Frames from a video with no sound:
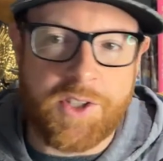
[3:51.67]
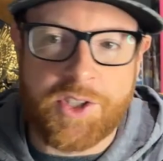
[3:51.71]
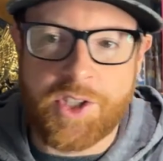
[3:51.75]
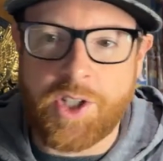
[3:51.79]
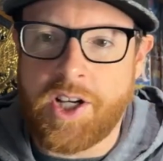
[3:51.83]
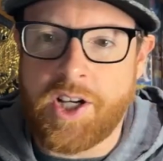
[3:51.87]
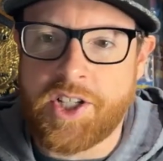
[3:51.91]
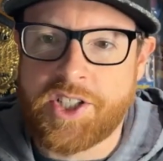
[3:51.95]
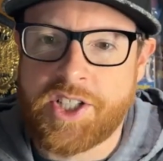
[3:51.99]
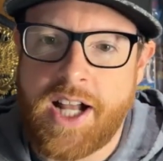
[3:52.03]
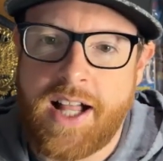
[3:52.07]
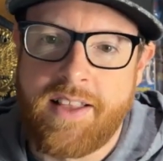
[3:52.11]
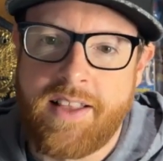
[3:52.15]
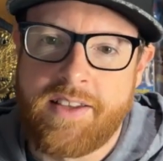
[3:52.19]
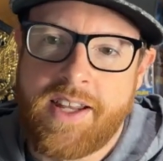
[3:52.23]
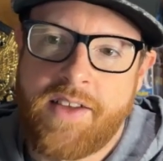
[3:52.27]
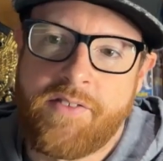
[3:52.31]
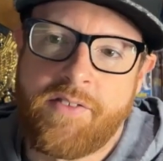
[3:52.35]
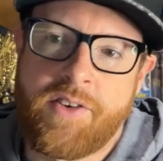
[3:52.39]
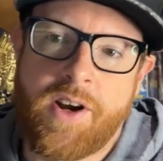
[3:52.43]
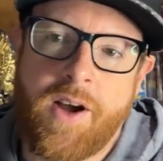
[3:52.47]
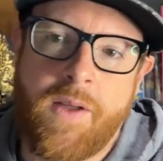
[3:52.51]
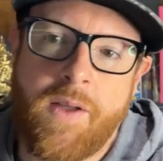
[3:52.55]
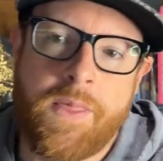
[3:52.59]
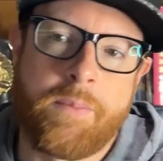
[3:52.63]
Josh Allen
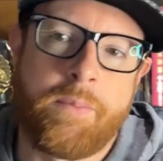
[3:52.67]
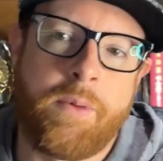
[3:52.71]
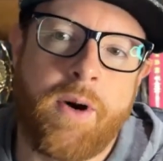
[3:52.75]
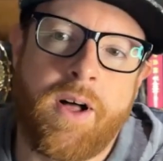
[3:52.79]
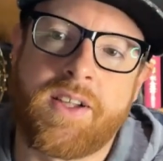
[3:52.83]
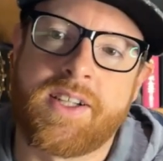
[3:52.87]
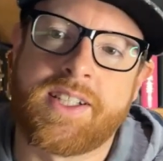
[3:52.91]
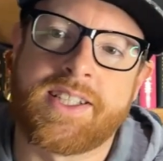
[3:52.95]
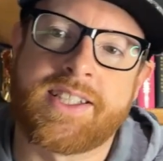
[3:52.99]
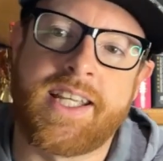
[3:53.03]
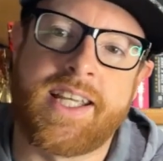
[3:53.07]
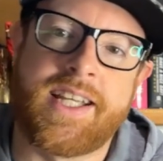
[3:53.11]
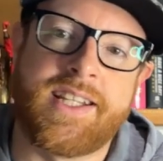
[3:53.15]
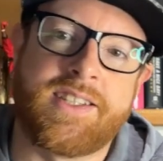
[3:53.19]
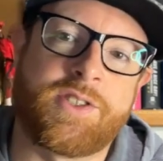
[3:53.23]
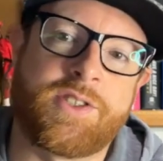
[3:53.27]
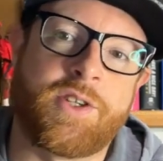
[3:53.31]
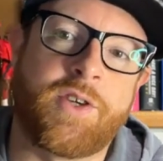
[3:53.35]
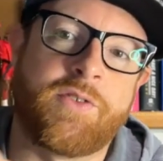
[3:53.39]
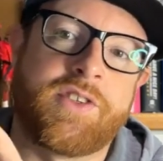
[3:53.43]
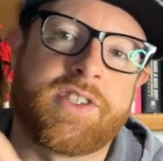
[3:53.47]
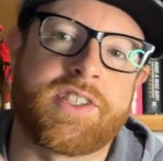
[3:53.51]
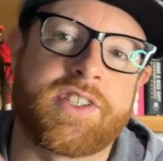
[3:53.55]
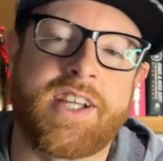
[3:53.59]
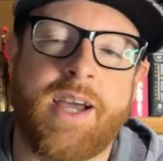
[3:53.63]
never got the ball in his hands in
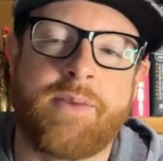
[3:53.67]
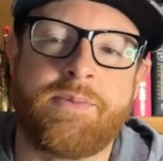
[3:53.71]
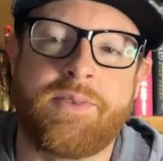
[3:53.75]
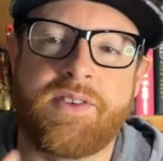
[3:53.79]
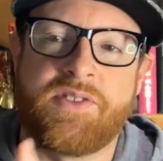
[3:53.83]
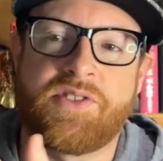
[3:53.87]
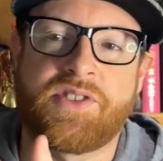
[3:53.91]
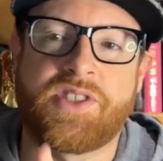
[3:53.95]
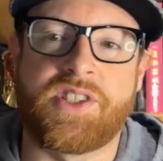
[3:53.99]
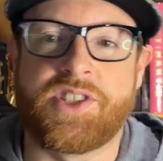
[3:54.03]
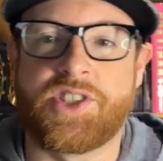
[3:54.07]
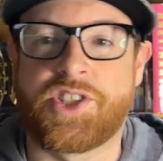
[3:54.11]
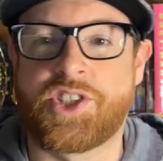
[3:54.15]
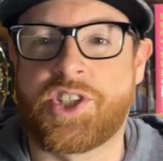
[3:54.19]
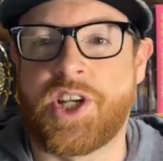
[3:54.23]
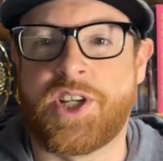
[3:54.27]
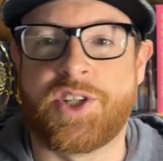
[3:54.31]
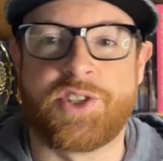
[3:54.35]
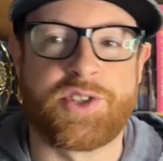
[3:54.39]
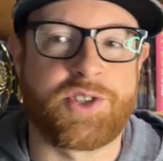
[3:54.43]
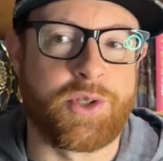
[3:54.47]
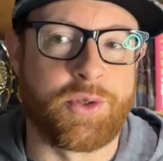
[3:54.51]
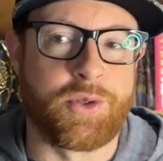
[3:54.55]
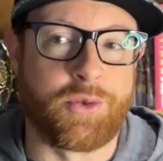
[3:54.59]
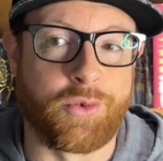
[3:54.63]
overtime. They've since
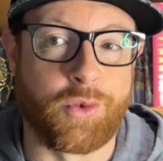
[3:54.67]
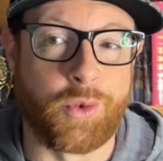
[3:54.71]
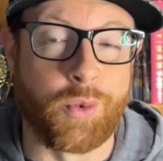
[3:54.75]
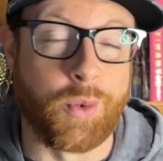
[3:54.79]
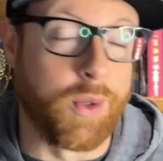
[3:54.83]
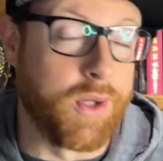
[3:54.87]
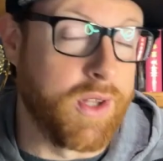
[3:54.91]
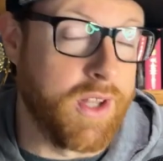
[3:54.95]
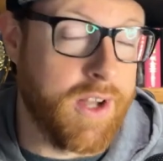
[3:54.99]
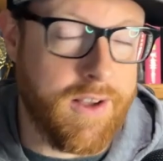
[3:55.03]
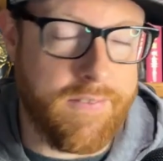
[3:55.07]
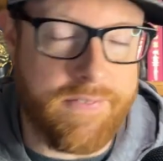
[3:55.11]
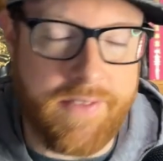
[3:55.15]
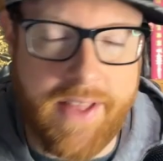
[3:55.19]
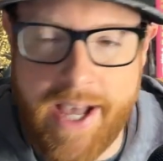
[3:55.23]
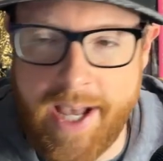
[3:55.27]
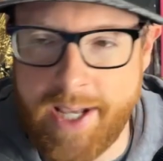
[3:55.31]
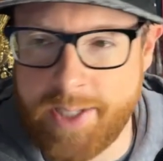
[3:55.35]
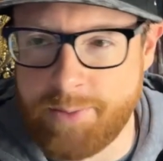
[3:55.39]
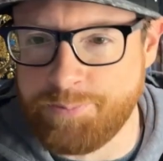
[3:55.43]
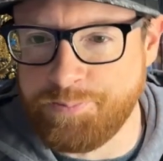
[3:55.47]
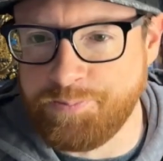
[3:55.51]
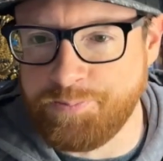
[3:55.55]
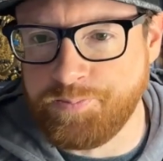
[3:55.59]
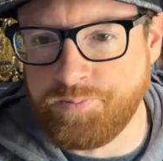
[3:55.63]
changed the rule on
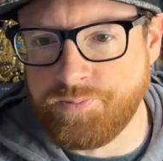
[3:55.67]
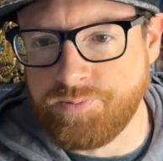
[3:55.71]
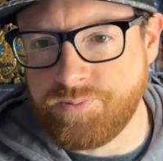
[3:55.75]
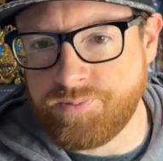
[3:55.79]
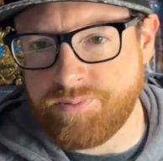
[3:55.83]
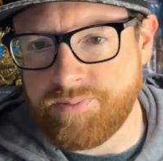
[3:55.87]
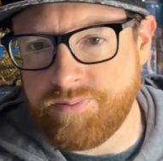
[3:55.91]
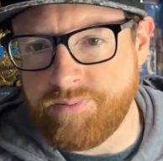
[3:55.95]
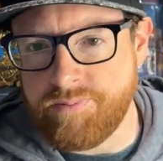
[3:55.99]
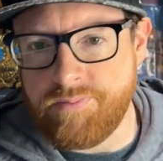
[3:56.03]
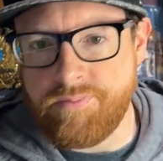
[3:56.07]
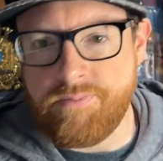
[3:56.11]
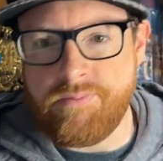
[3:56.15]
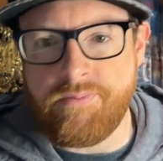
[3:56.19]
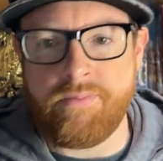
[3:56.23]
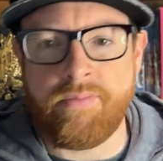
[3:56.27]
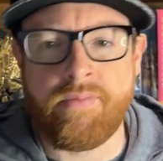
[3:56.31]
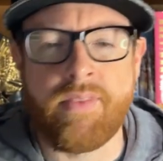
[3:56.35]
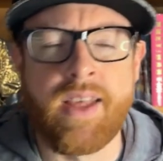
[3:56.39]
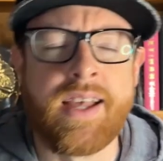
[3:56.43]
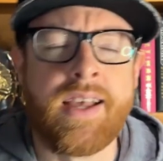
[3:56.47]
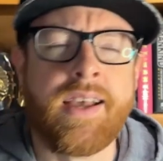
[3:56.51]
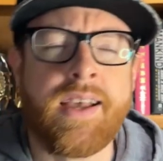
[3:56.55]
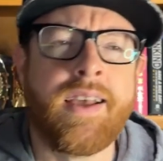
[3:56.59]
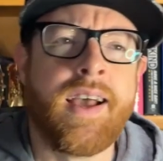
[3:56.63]
that.
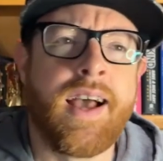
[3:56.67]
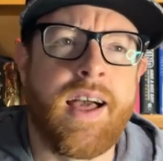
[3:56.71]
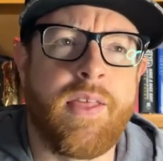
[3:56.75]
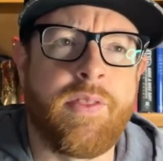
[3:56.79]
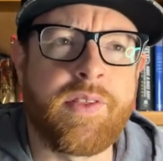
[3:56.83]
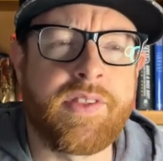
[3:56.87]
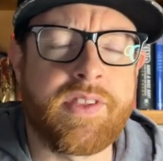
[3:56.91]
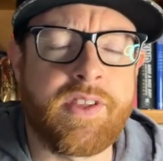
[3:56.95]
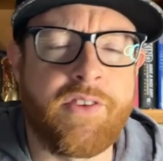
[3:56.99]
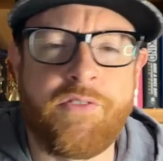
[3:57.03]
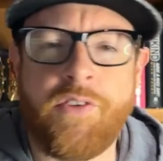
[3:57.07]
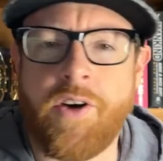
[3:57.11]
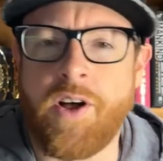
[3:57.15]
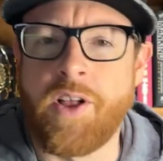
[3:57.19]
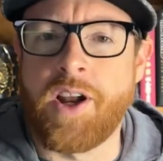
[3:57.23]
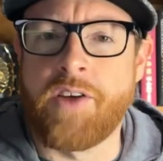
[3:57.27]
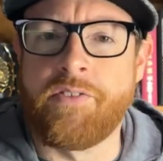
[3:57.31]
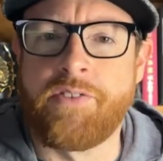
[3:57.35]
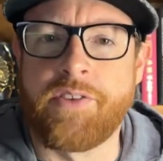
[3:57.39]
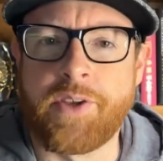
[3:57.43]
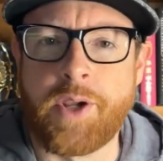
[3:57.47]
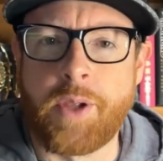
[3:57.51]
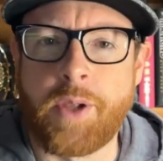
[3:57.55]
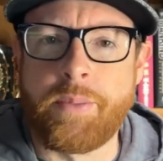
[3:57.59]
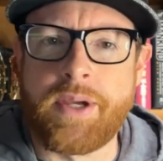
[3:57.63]
I think they've fallen
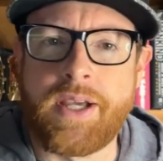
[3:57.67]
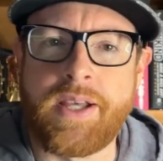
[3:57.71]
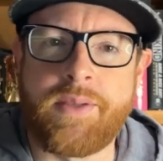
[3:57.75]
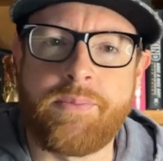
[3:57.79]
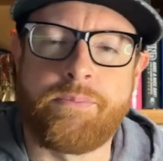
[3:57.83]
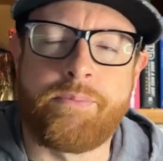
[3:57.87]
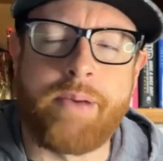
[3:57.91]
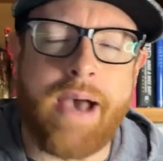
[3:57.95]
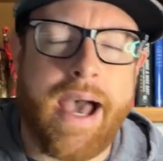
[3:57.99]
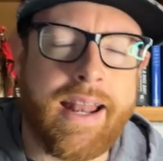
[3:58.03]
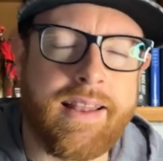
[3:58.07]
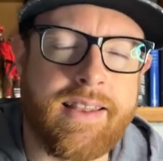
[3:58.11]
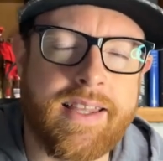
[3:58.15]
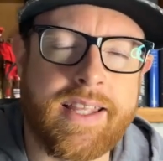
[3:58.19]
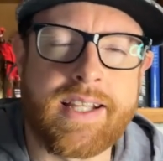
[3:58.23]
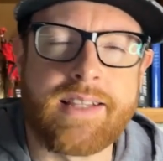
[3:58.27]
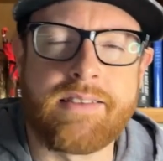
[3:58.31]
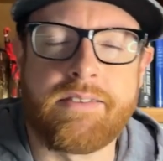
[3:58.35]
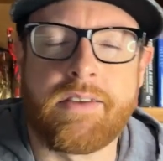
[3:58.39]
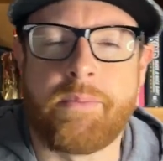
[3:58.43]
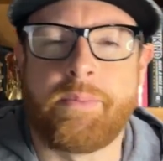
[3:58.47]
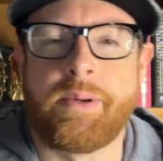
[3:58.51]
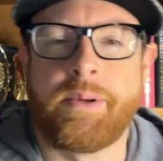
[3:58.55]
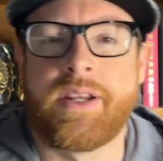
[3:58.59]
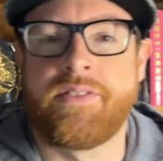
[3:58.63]
off a little bit, battling a
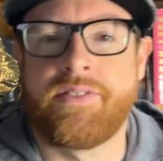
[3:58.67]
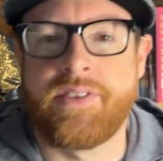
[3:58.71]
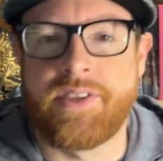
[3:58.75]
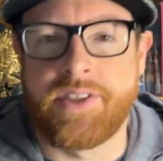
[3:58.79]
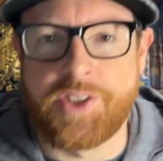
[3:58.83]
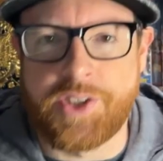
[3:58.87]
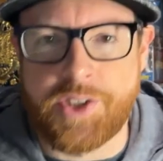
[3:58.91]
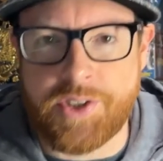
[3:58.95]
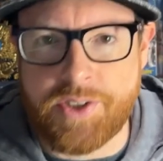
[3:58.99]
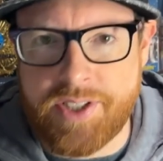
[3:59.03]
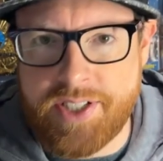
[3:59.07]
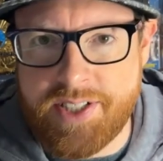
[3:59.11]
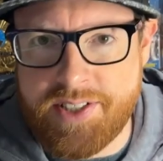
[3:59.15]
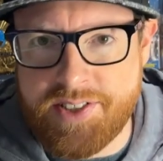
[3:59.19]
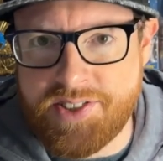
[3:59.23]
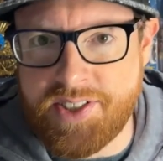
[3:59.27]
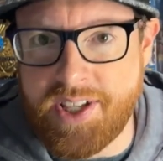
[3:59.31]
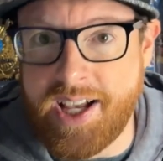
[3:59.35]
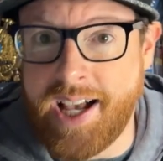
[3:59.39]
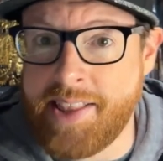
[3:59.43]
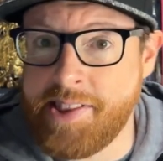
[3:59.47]
little bit of injuries.